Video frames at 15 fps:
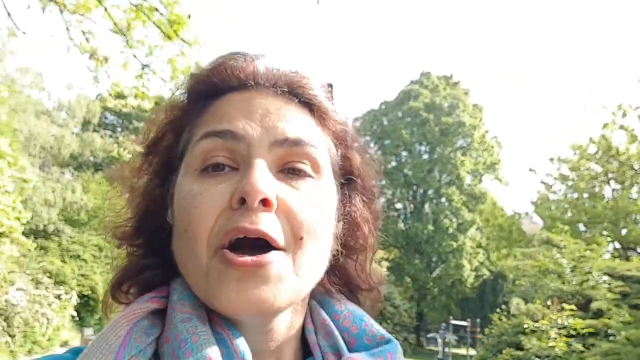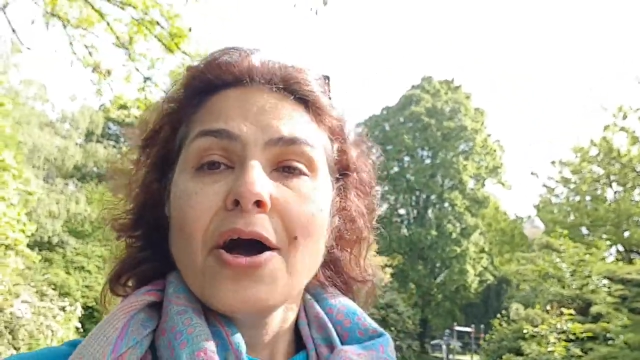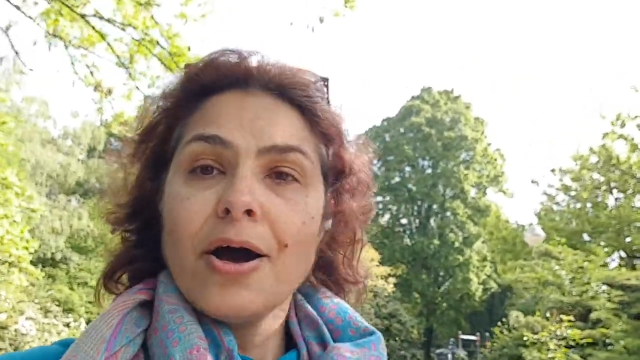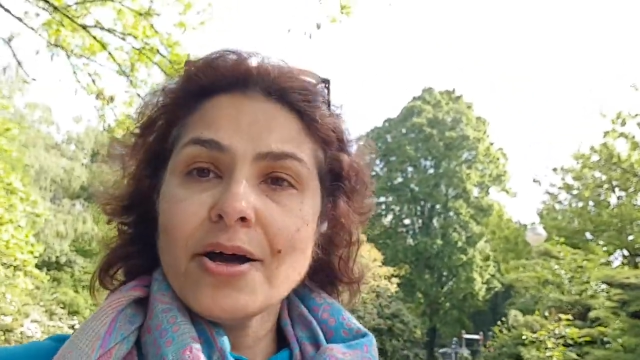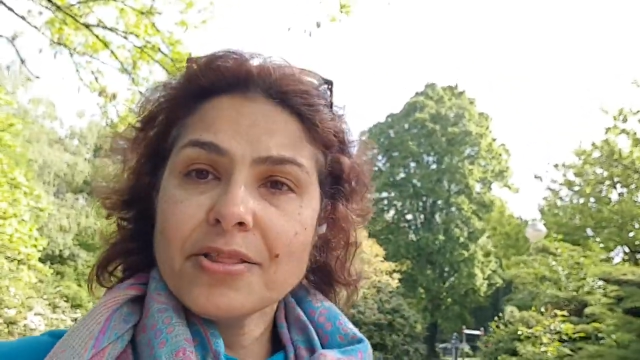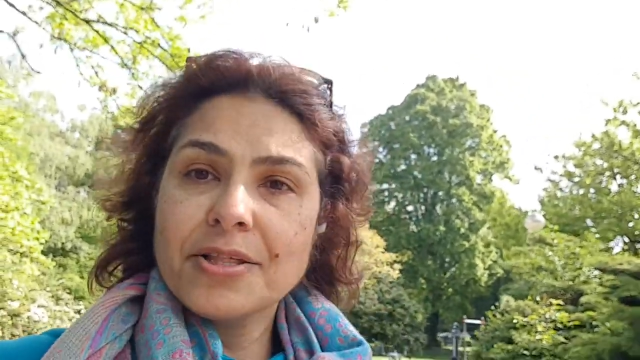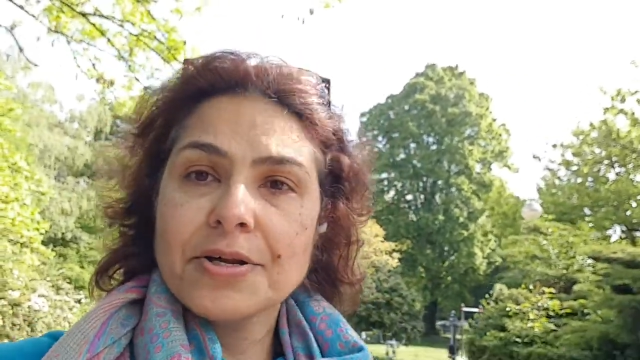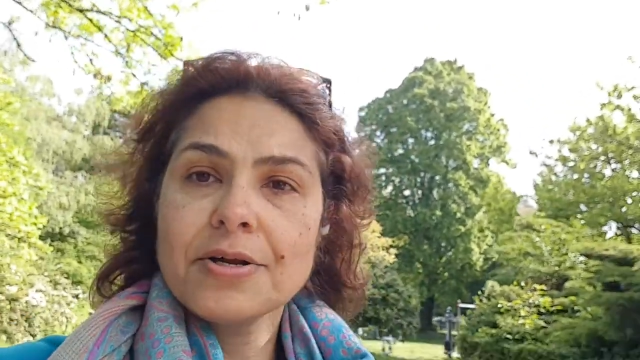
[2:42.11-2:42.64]

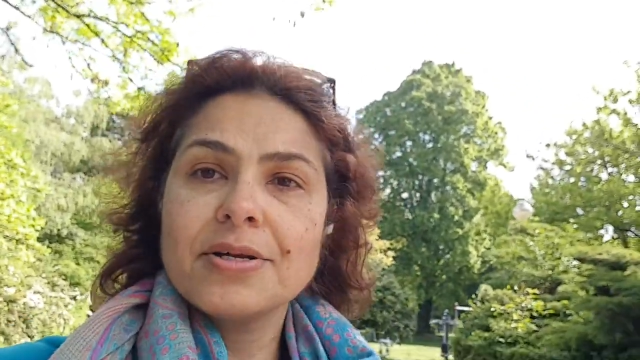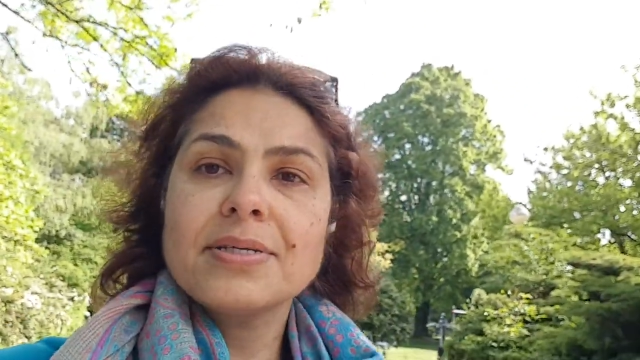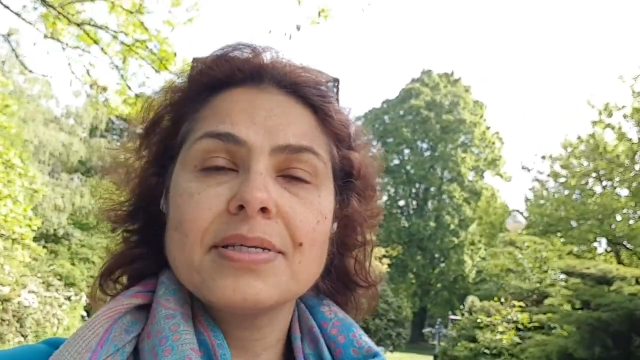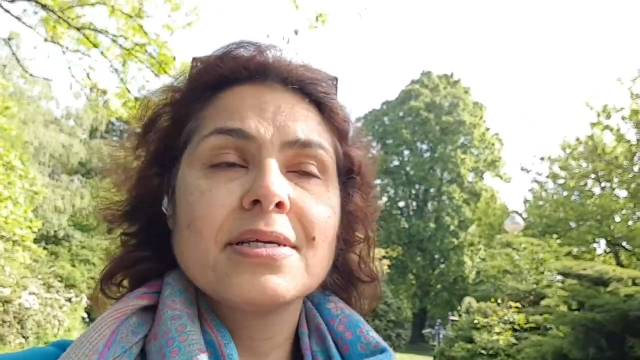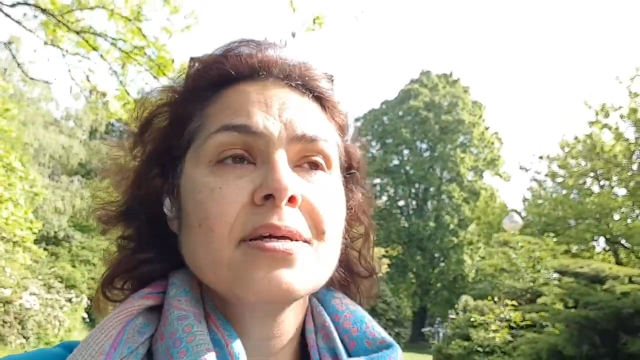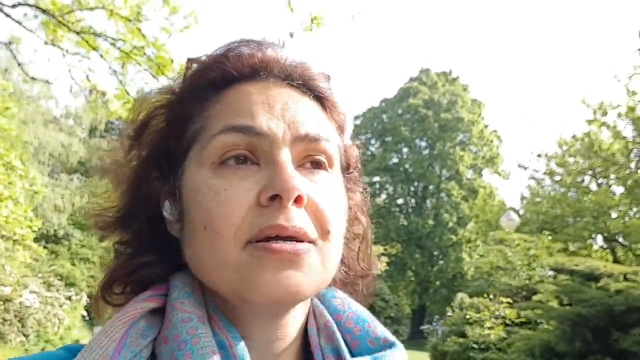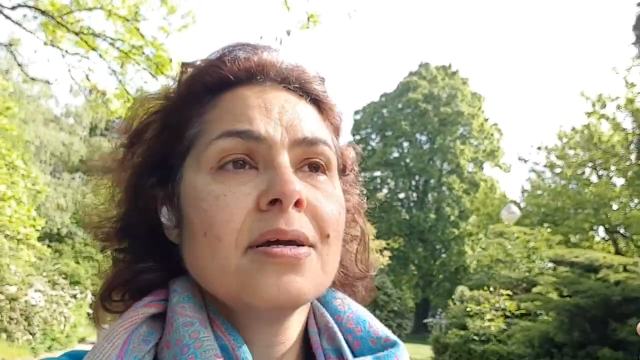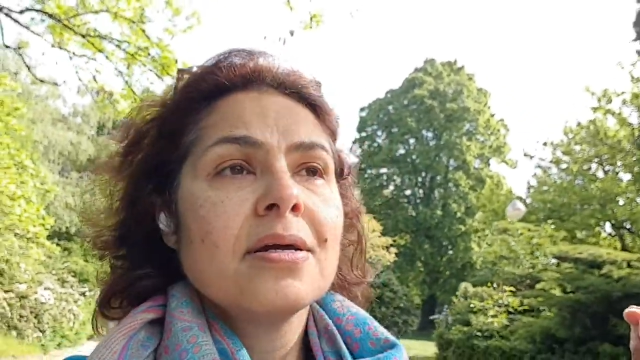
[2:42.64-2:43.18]

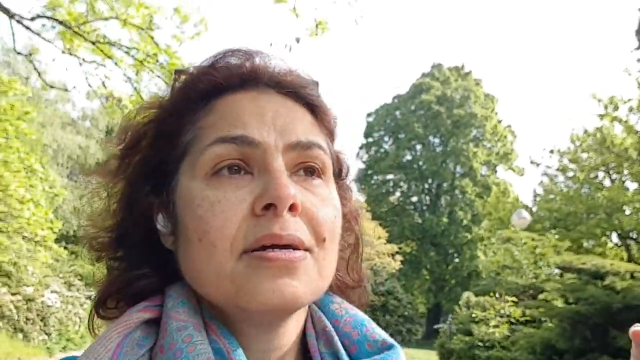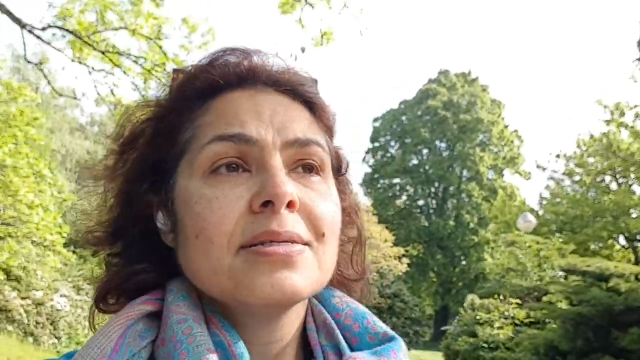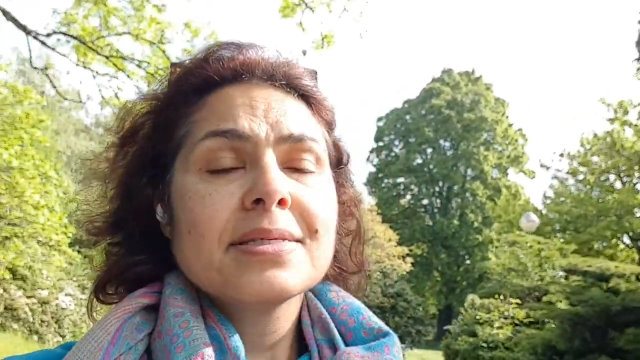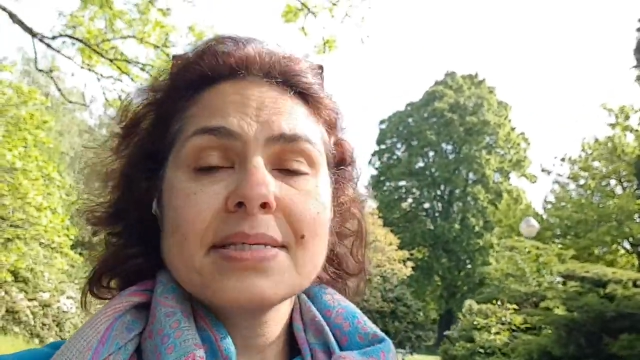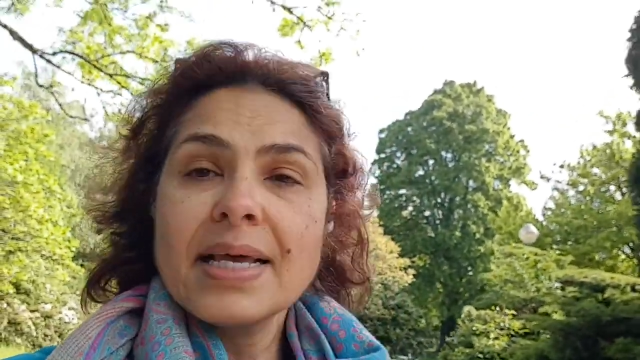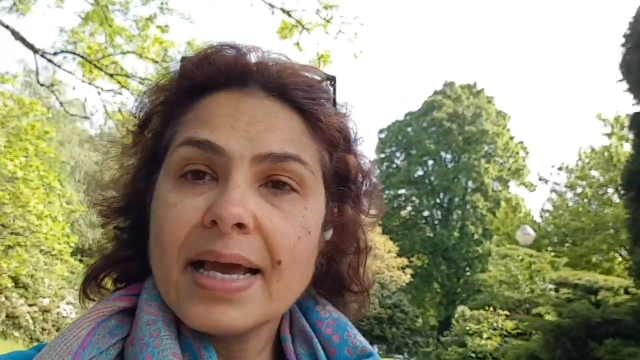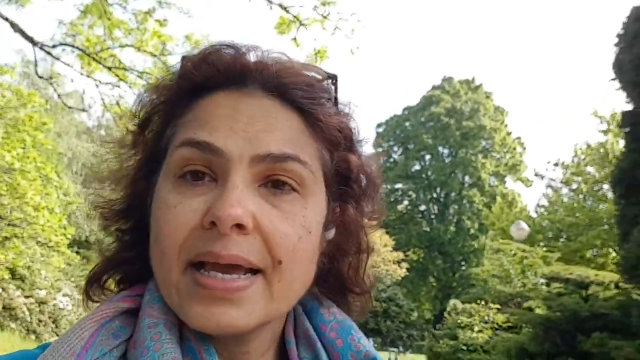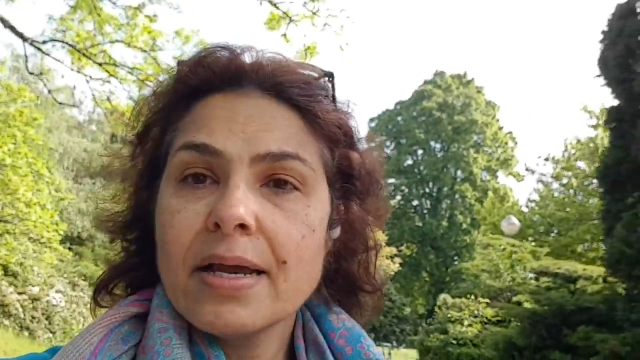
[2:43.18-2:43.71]
others
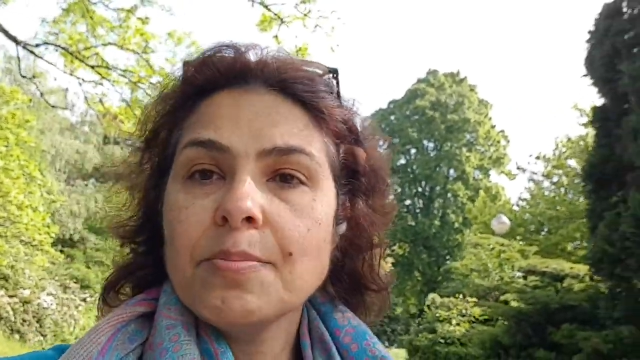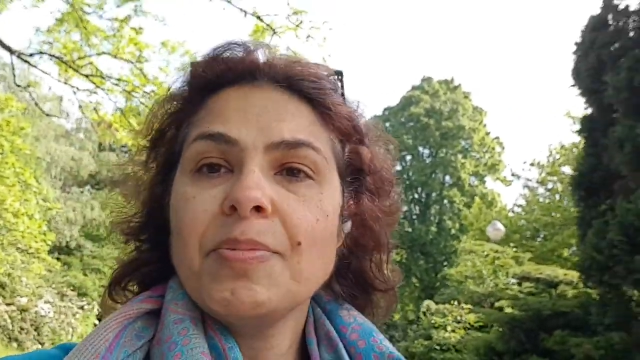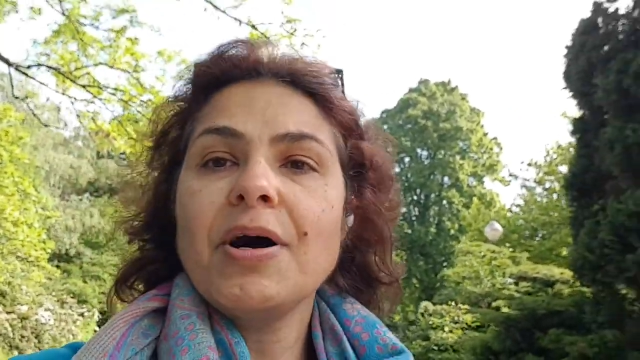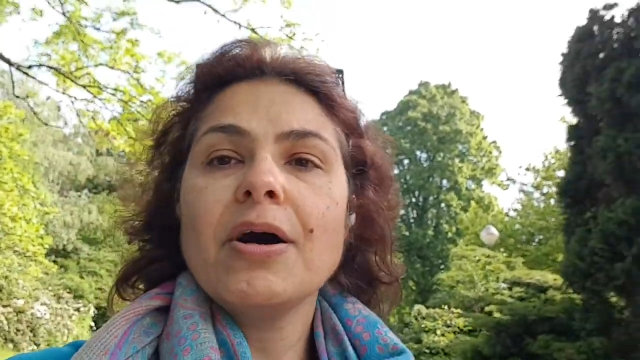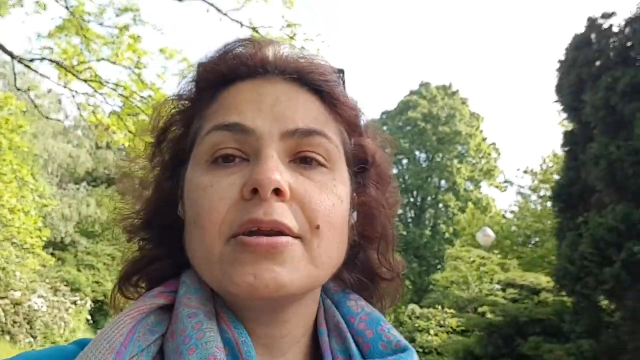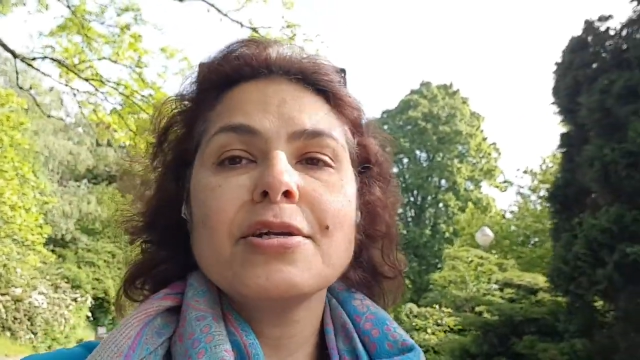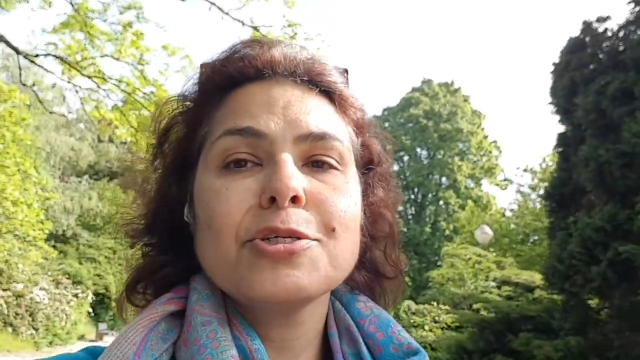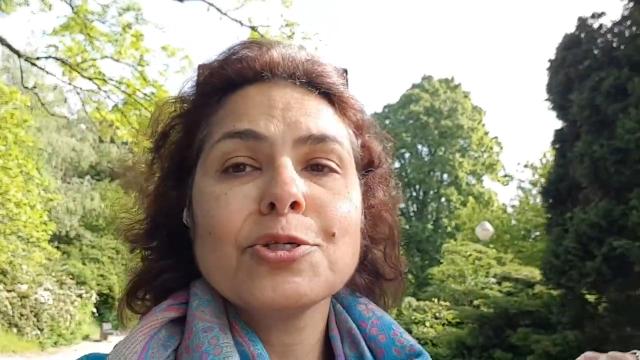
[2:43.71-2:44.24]
say
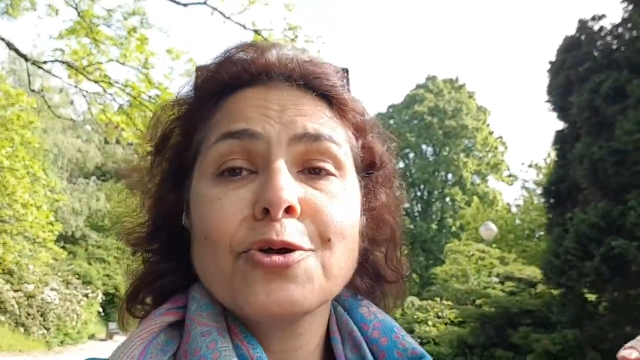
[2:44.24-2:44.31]
about us